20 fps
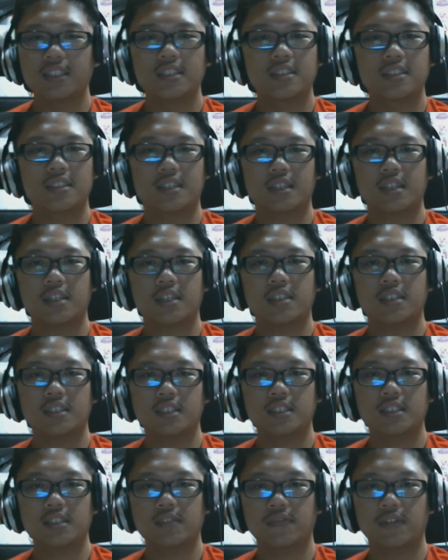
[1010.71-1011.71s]

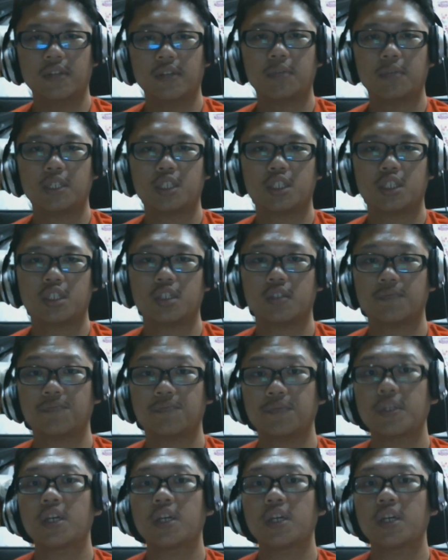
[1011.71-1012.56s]
is very much a